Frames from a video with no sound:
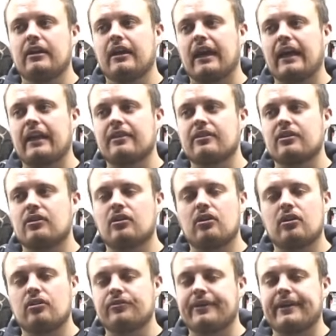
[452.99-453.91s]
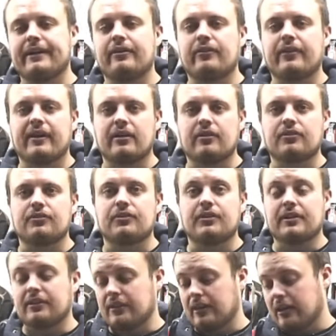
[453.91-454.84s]
and they're all right around
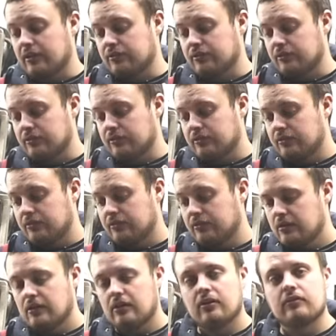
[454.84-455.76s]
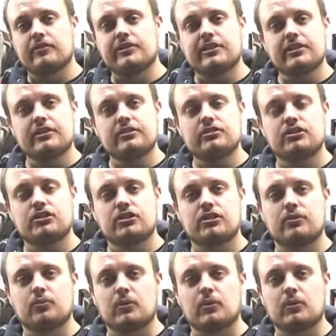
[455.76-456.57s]
3 thousandths of an inch,